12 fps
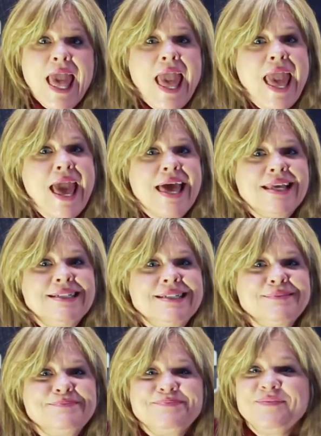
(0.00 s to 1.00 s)
And
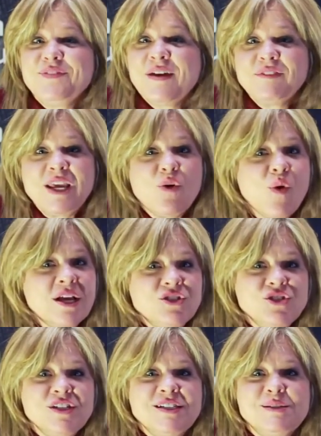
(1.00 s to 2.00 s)
if you have any
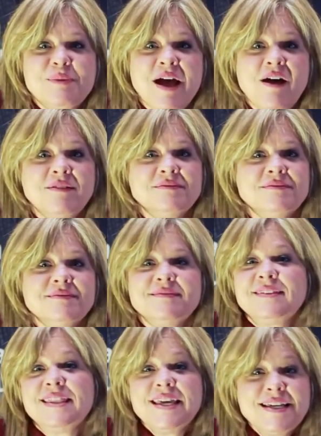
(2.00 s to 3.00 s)
questions about
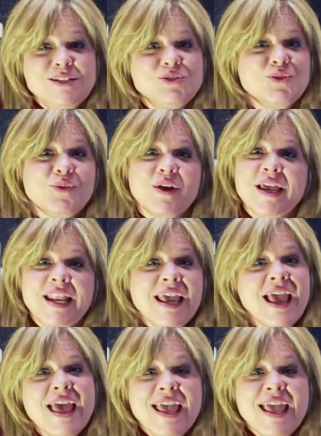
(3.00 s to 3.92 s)
this or any,